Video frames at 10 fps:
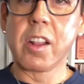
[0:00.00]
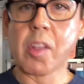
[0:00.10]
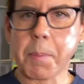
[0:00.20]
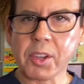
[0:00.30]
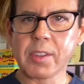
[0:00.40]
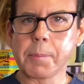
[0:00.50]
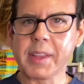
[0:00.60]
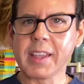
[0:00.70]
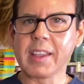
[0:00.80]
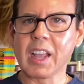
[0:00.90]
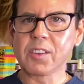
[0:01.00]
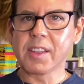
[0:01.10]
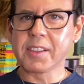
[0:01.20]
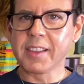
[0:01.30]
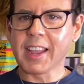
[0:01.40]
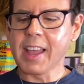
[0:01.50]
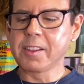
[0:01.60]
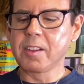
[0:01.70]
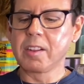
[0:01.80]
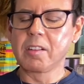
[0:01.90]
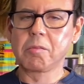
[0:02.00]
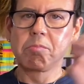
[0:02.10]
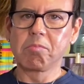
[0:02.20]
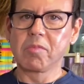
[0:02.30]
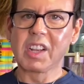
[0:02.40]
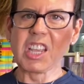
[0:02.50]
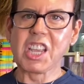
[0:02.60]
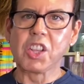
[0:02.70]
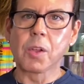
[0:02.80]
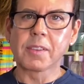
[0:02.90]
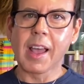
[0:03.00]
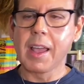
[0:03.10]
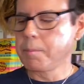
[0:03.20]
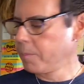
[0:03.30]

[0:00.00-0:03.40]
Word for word: the pictures I'm taking are gonna sell the candle in no time.